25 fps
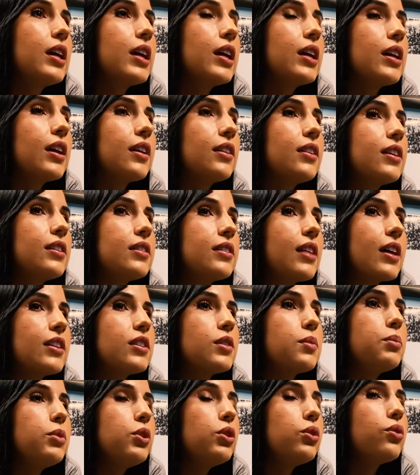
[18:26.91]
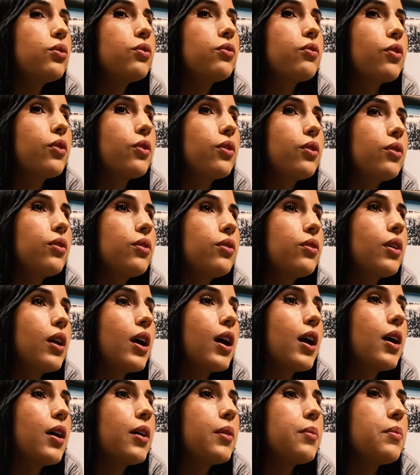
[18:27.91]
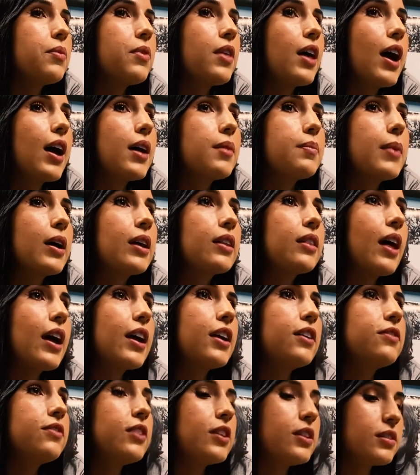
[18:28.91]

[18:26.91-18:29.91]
And I think that's beautiful, that my life